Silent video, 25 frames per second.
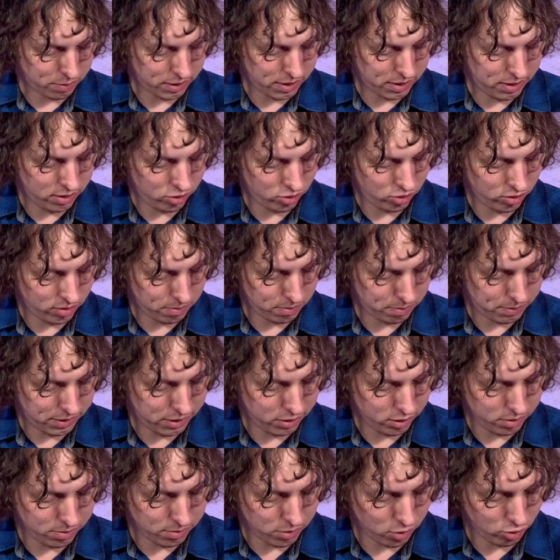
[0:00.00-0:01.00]

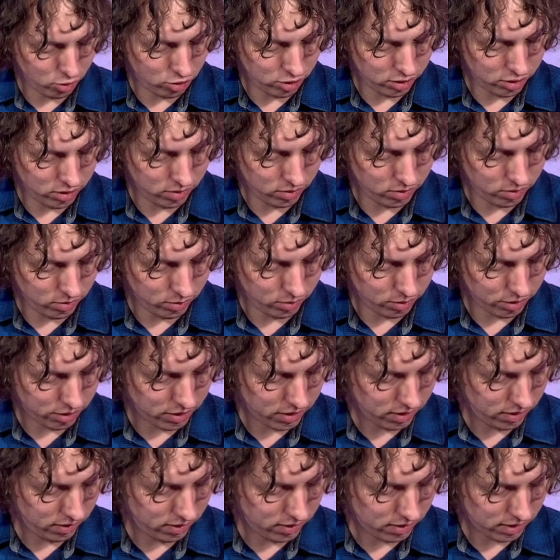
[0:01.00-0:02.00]
Peter motioned with
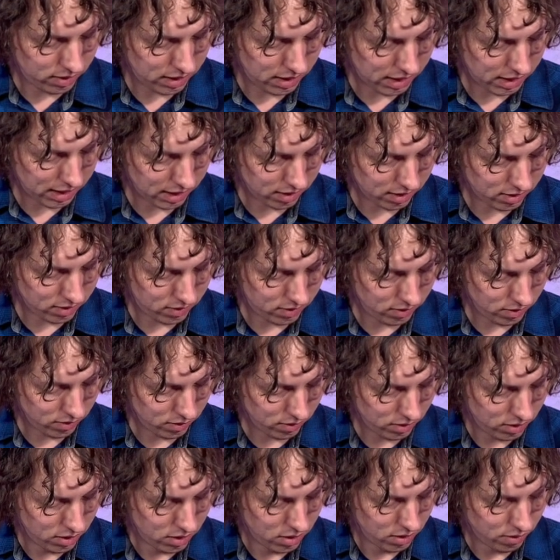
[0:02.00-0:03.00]
his hand
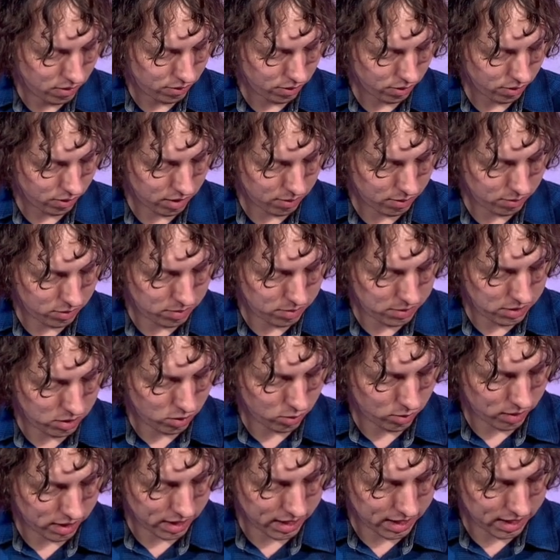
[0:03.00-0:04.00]
for them to be
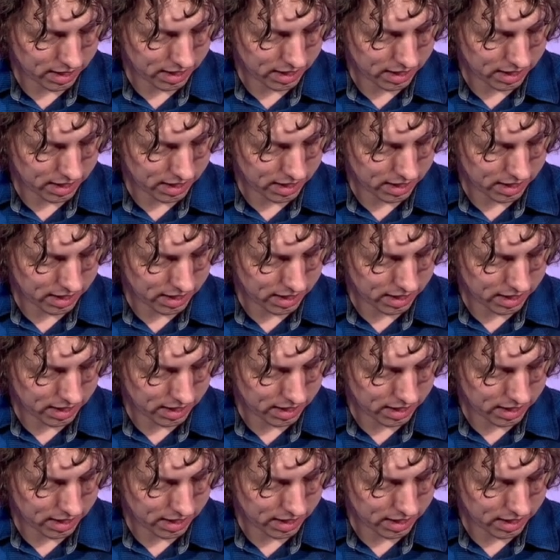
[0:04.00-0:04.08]
quiet